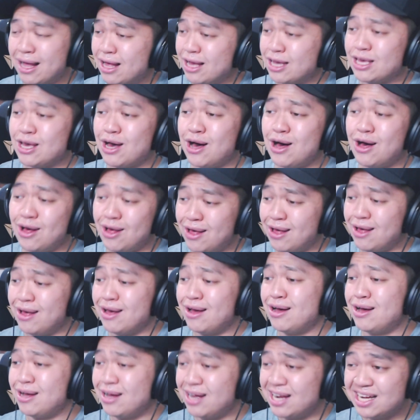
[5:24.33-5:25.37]
y'all.
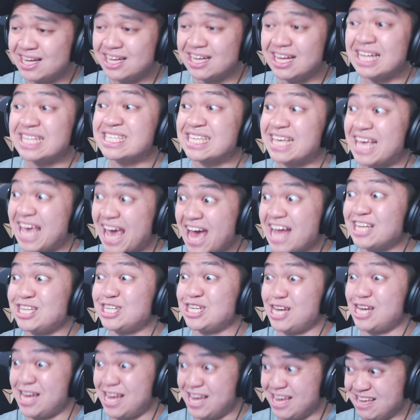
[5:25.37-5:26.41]
It's
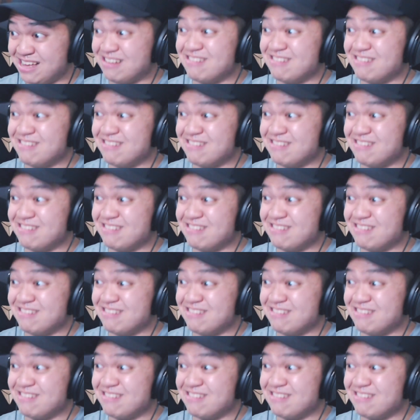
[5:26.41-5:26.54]
catchy.